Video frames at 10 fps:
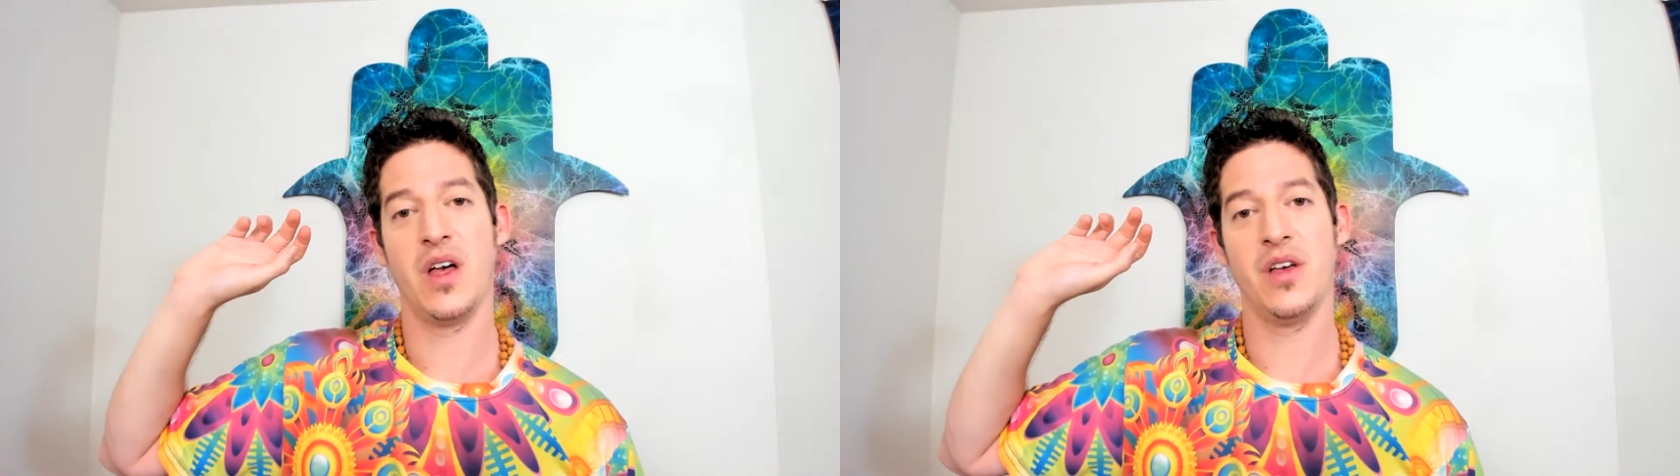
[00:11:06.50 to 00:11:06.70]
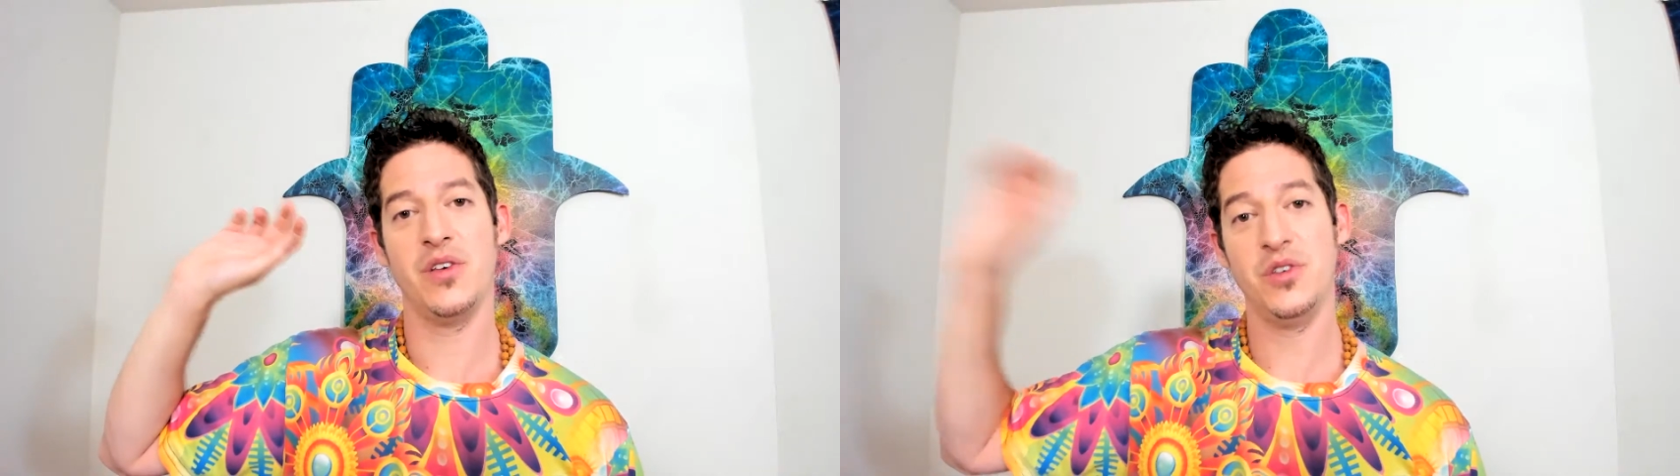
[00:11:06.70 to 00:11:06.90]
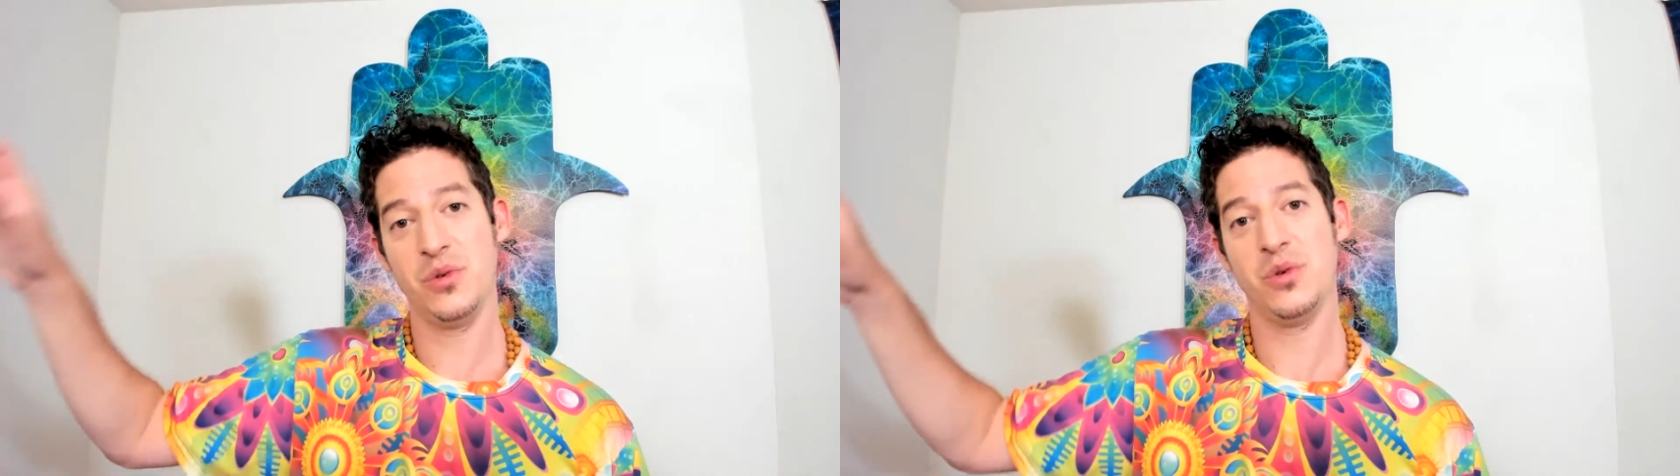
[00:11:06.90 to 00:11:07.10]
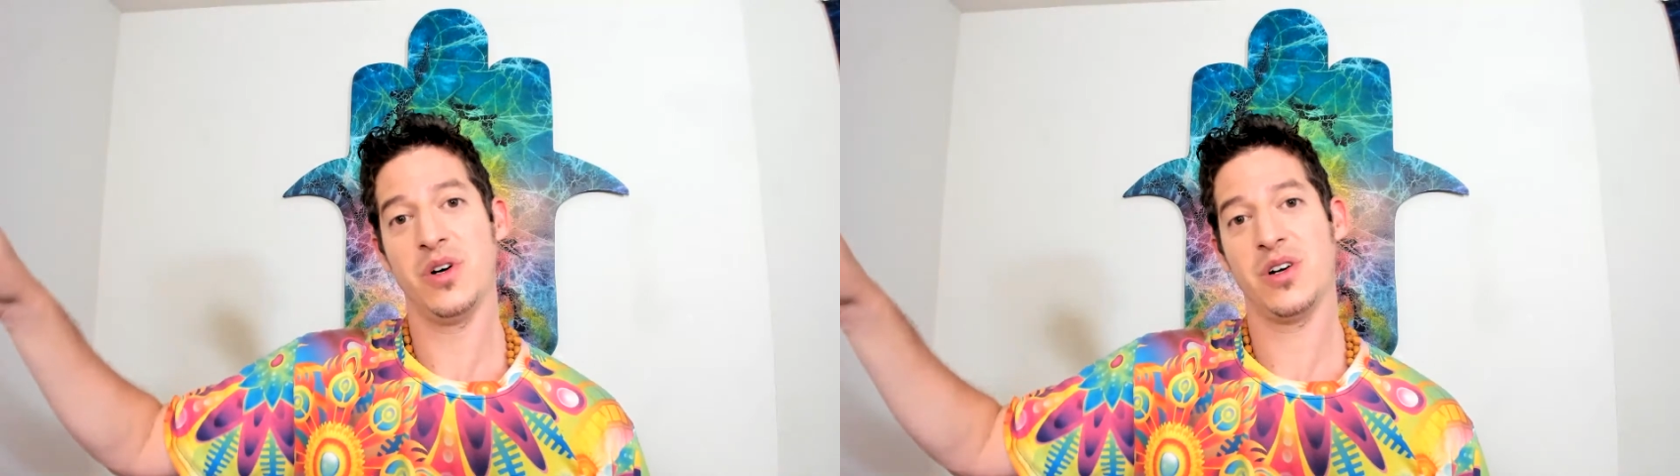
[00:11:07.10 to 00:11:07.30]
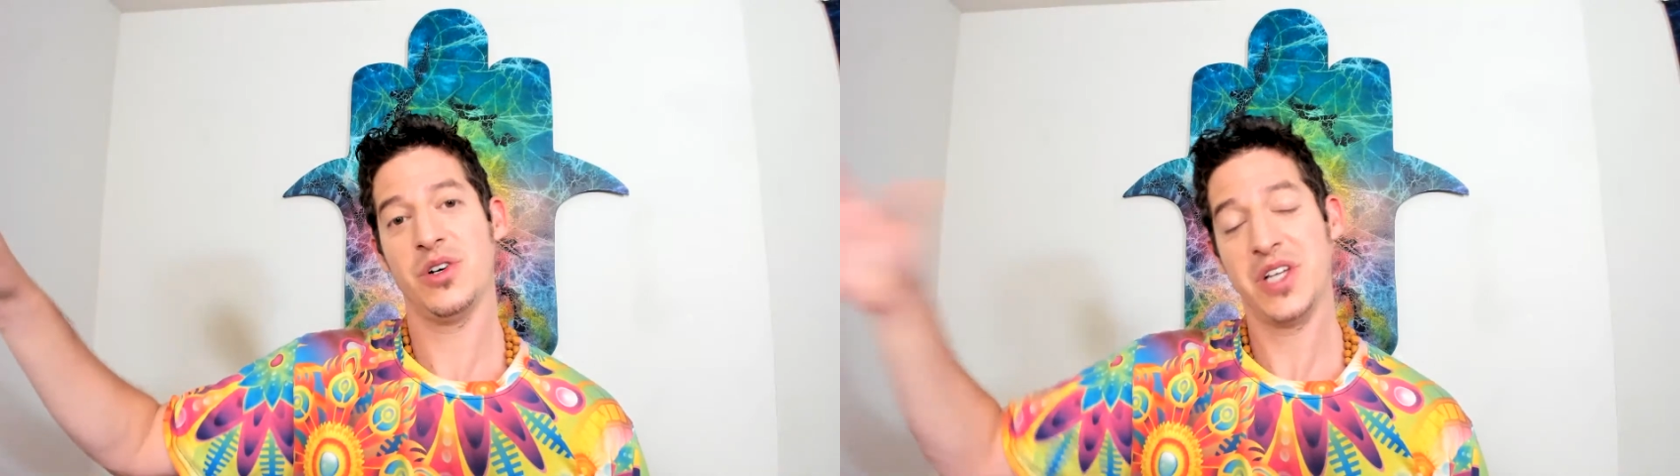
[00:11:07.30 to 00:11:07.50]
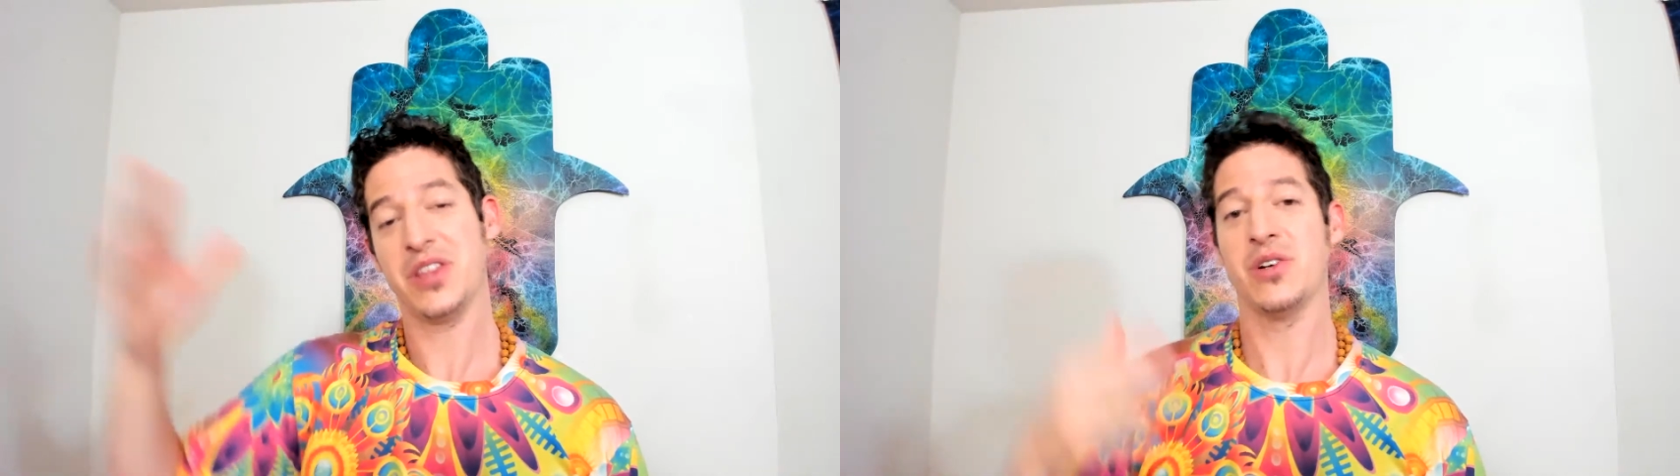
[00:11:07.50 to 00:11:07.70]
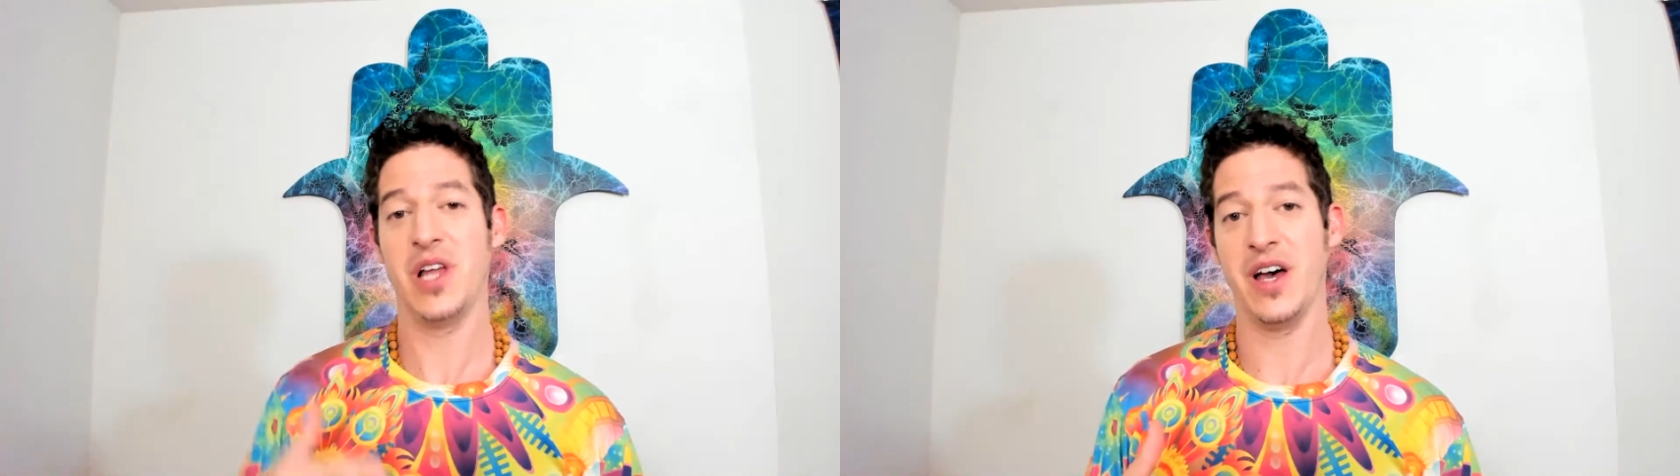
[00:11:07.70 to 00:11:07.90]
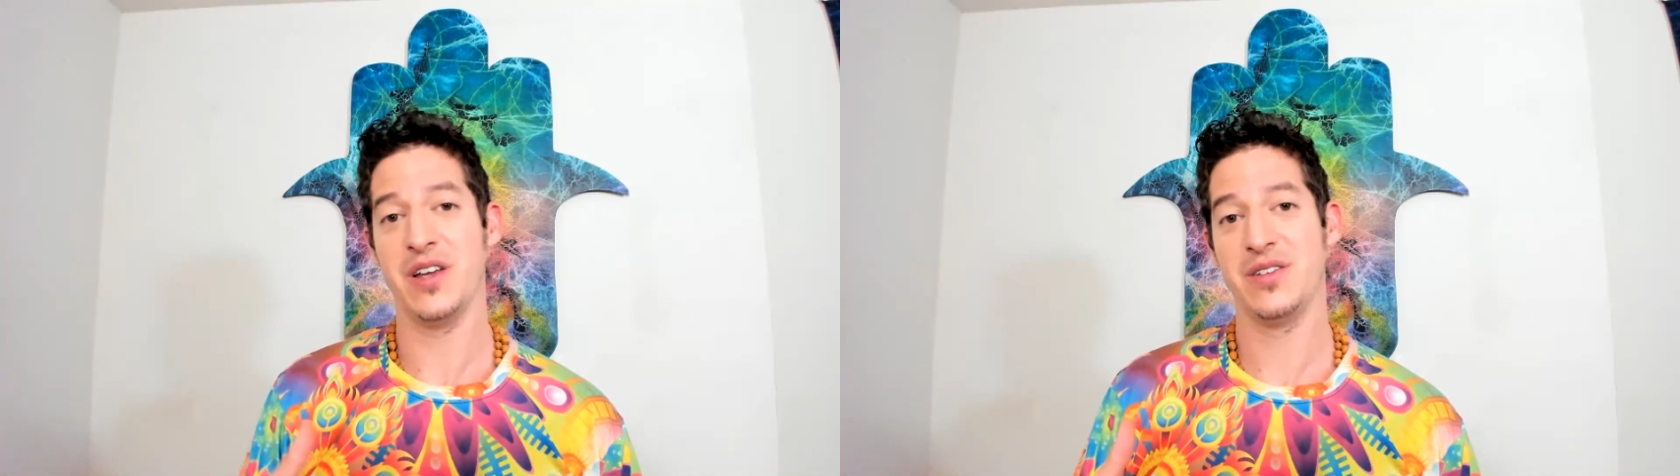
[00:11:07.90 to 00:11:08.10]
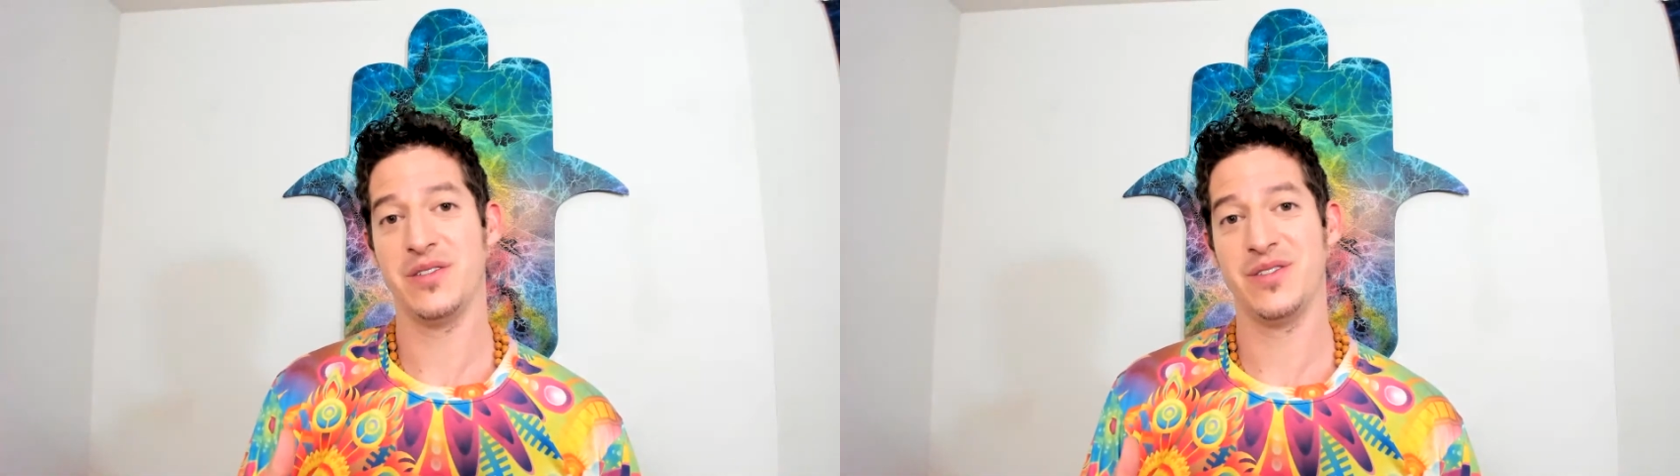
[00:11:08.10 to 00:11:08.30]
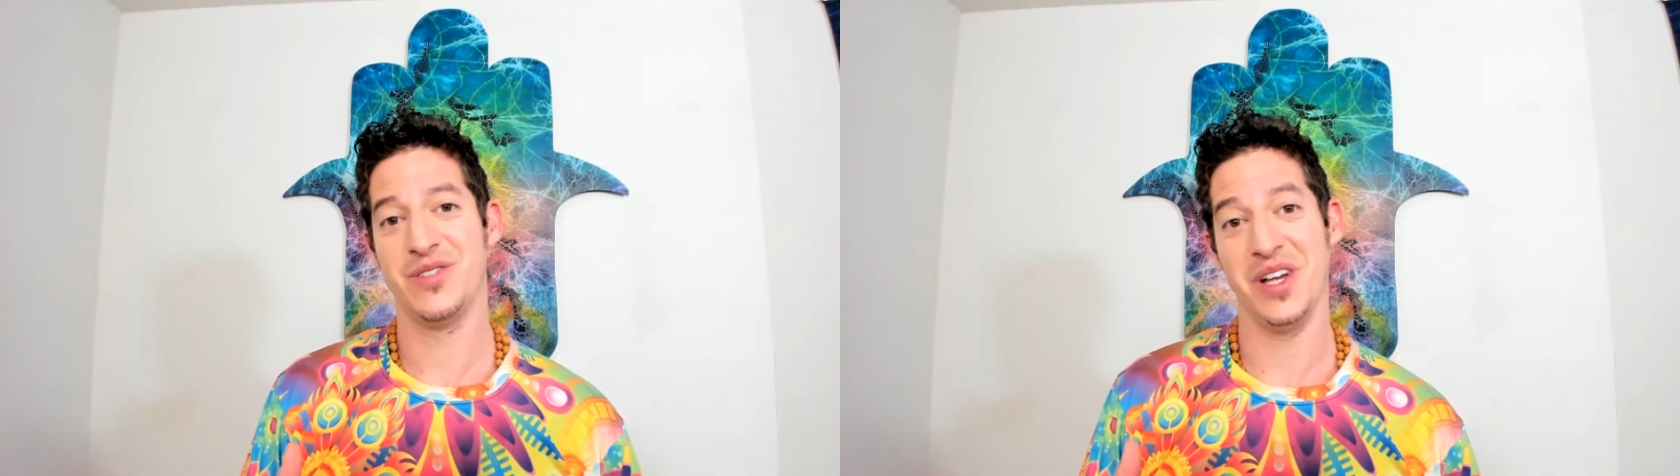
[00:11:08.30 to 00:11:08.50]
you could get their land,
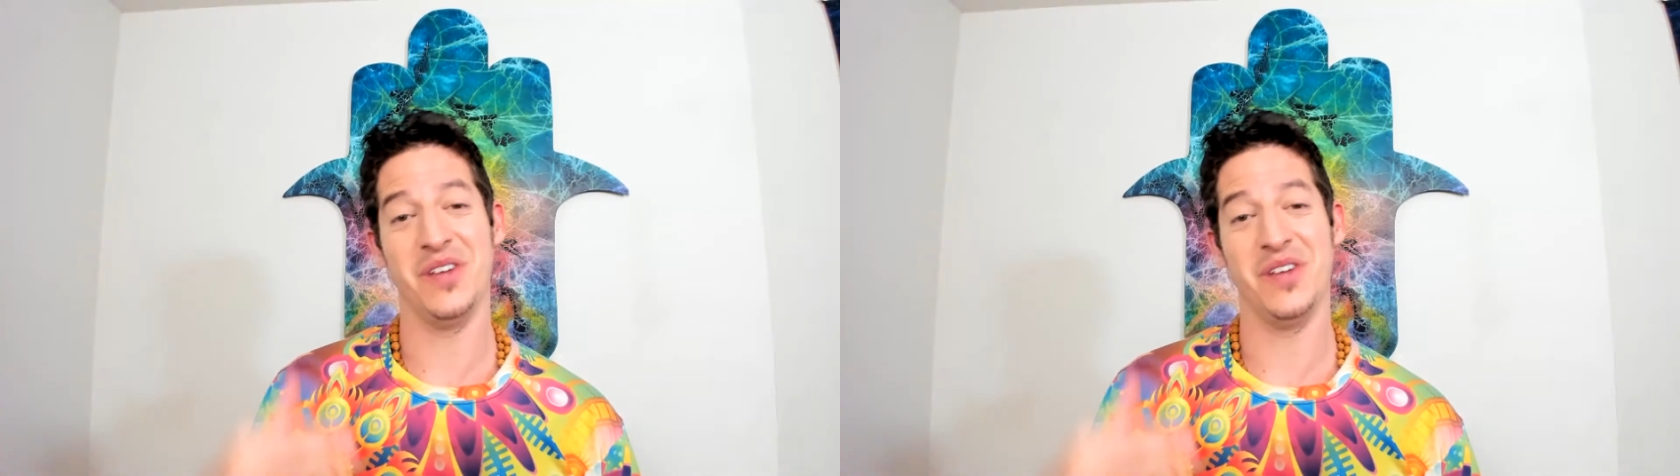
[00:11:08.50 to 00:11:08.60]
right?